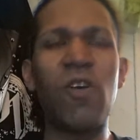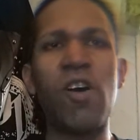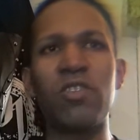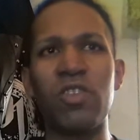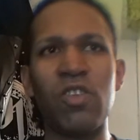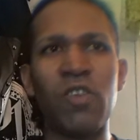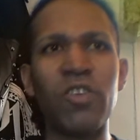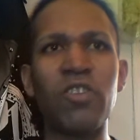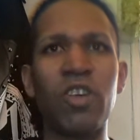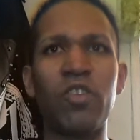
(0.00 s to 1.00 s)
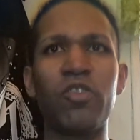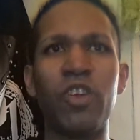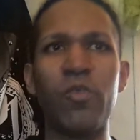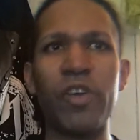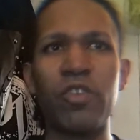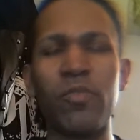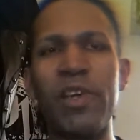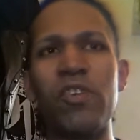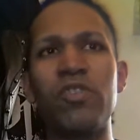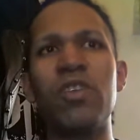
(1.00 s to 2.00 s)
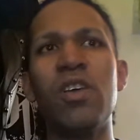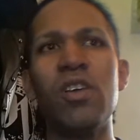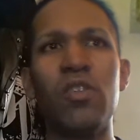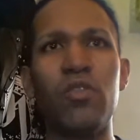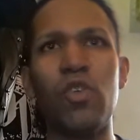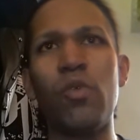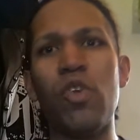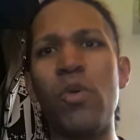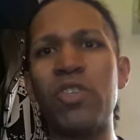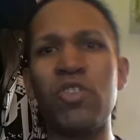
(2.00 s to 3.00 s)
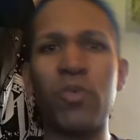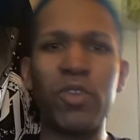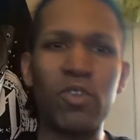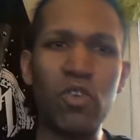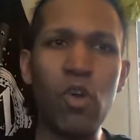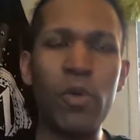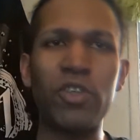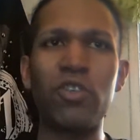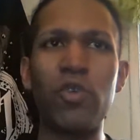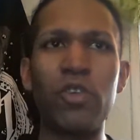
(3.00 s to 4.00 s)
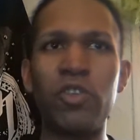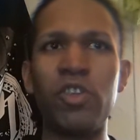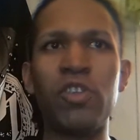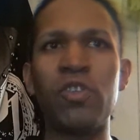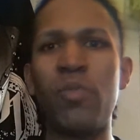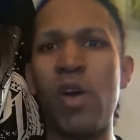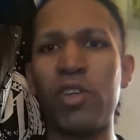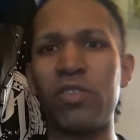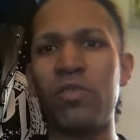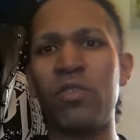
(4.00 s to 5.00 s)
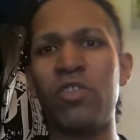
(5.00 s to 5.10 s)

Austin of this gener- generation because no no one tells her what to do or when to do it. She doesn't apologize.